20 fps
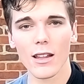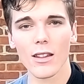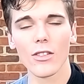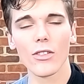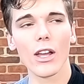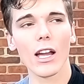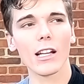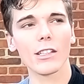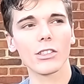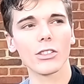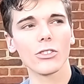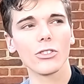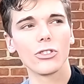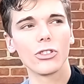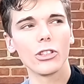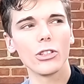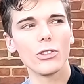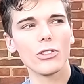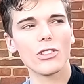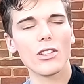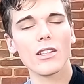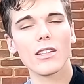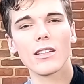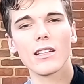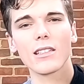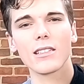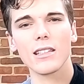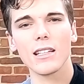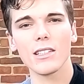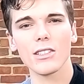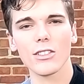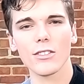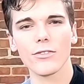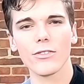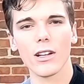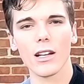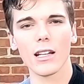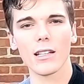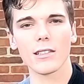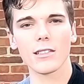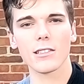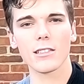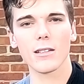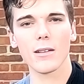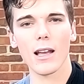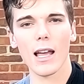that used this interface